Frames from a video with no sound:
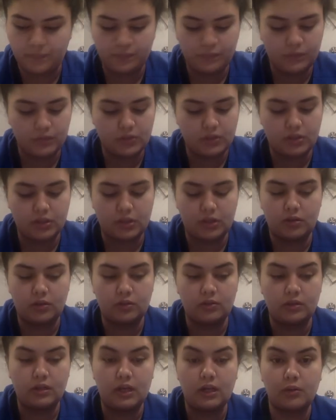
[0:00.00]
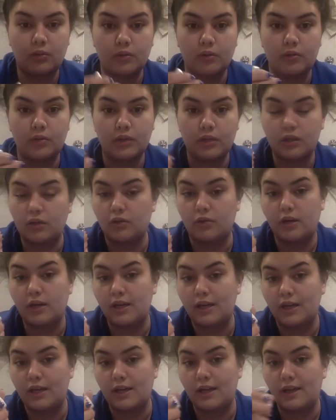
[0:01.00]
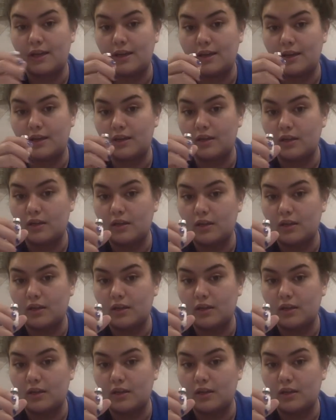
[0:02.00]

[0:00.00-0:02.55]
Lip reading: So now we're going to go ahead and